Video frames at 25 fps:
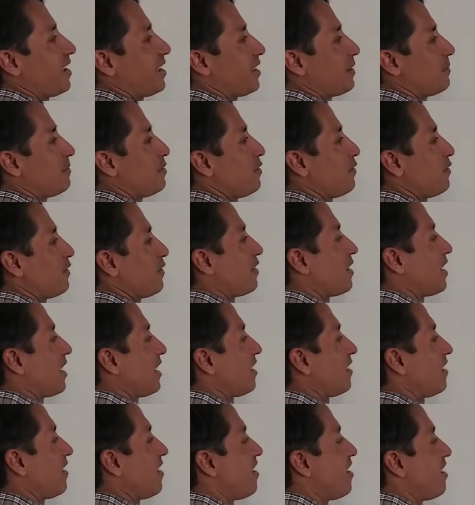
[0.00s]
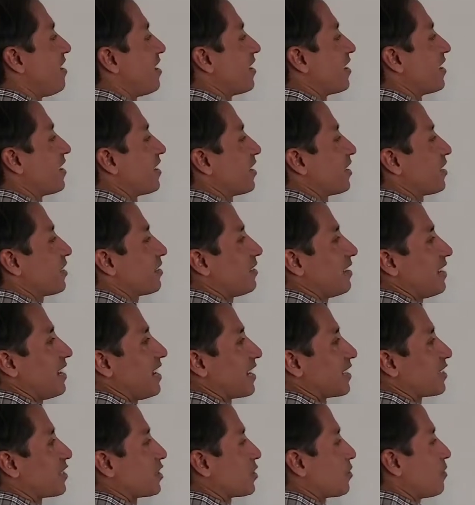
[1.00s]
Moving right along.
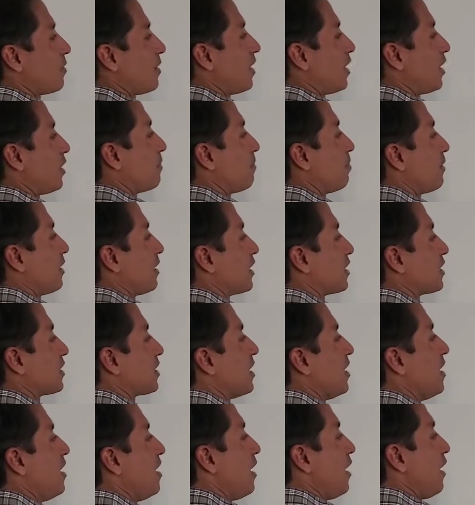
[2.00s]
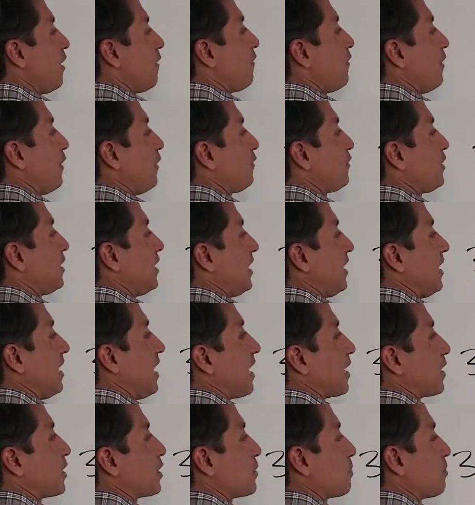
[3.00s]
3x squared plus
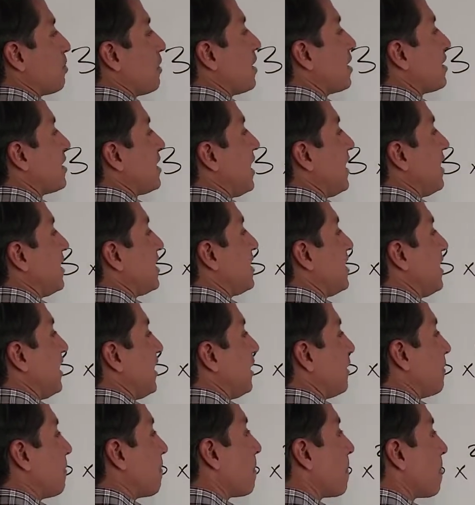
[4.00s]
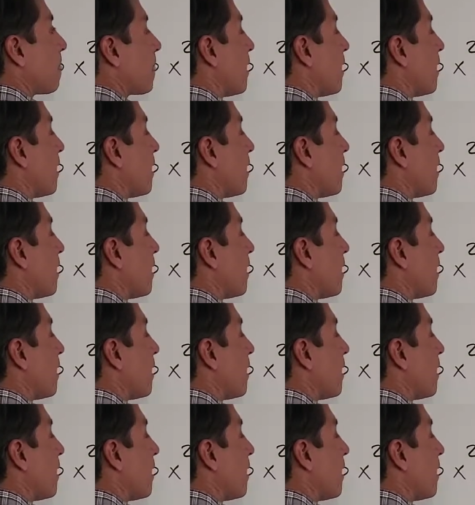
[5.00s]
15x plus 18.